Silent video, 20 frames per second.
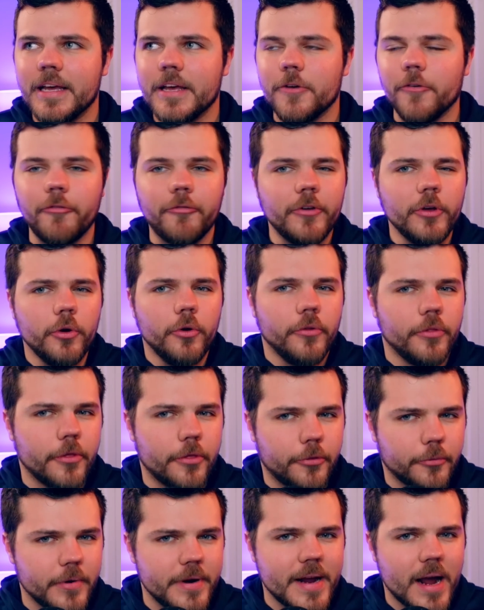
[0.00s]
feel the
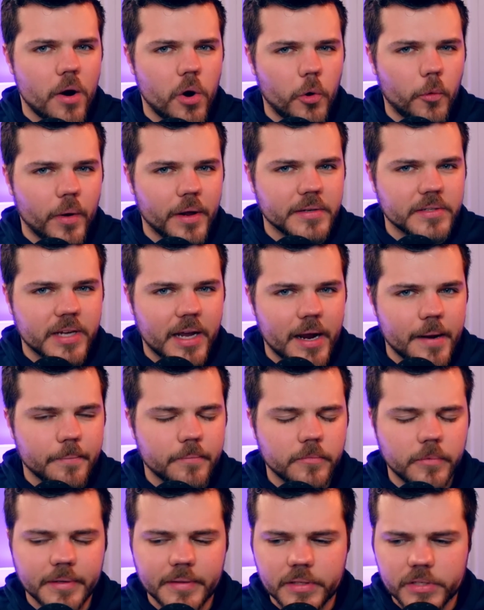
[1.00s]
three-hour
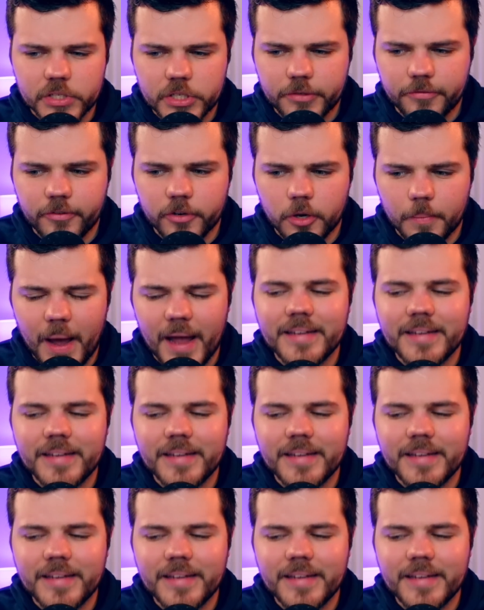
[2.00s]
runtime with this film.